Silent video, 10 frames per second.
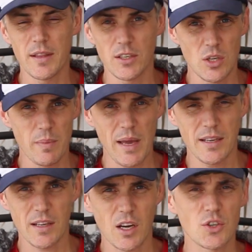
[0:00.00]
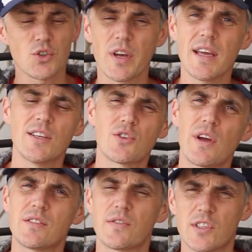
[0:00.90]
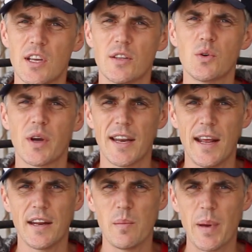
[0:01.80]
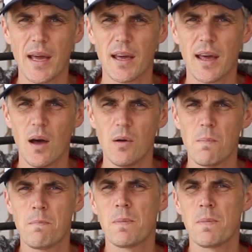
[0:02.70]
that she made in the country and transfers it to a Canadian bank account.